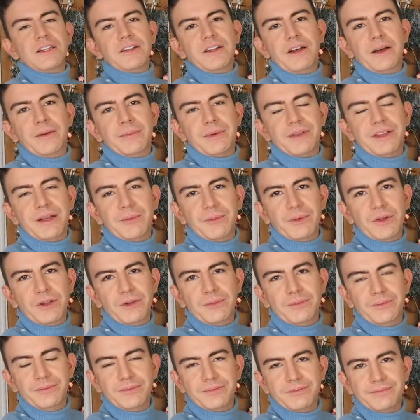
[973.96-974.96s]
done up, and then
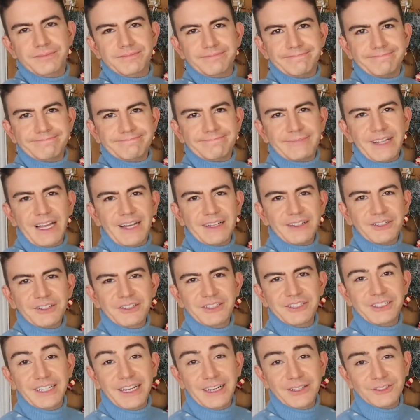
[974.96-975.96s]
we'll
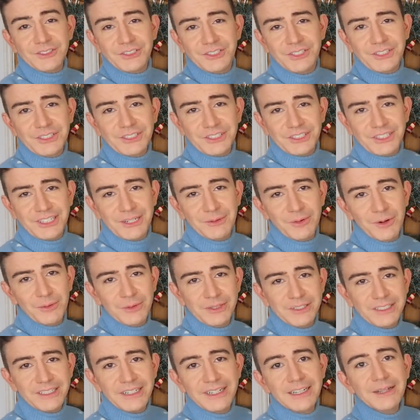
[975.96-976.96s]
angle you down so you can see what
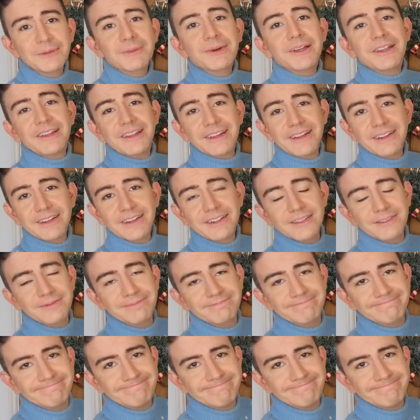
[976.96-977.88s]
we're dealing with here.